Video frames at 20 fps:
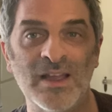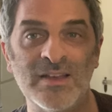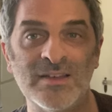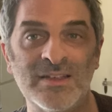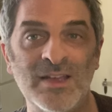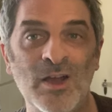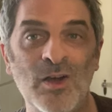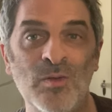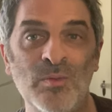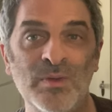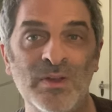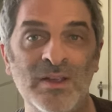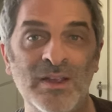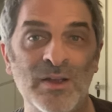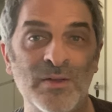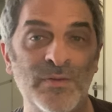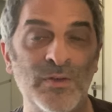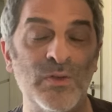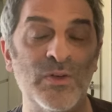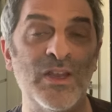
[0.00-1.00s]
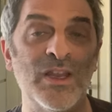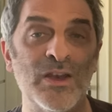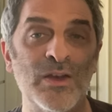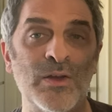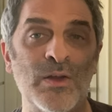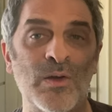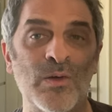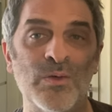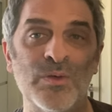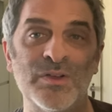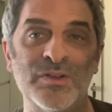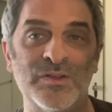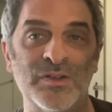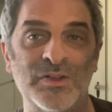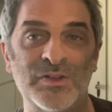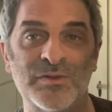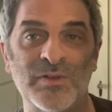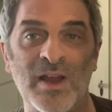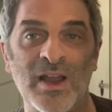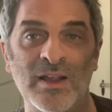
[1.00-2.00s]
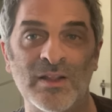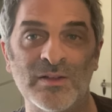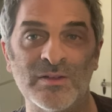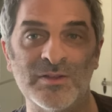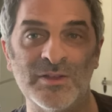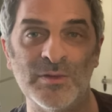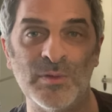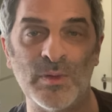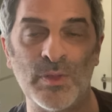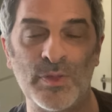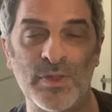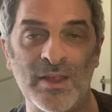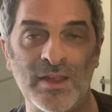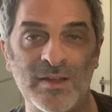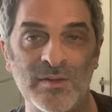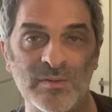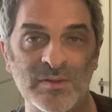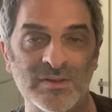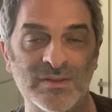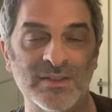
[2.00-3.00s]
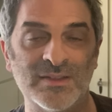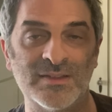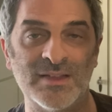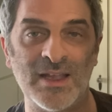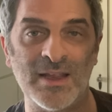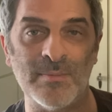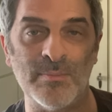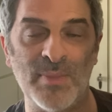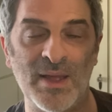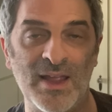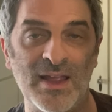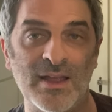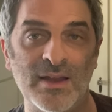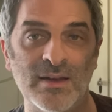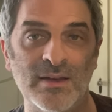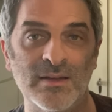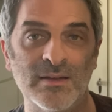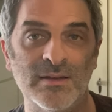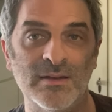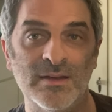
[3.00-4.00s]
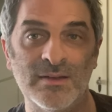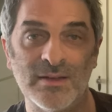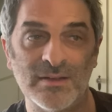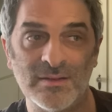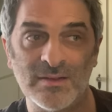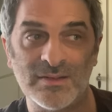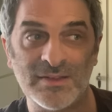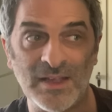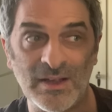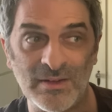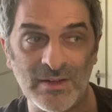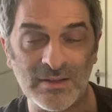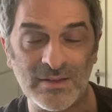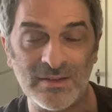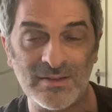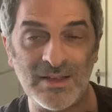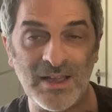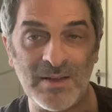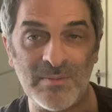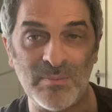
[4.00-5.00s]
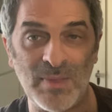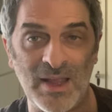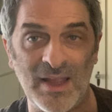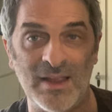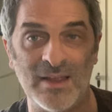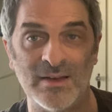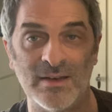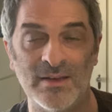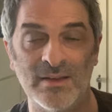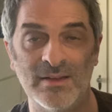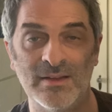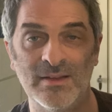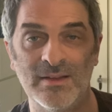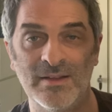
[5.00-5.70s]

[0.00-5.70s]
and tell me if you didn't know it was the Stranglers, you would think it was the same band. It doesn't sound like the same band.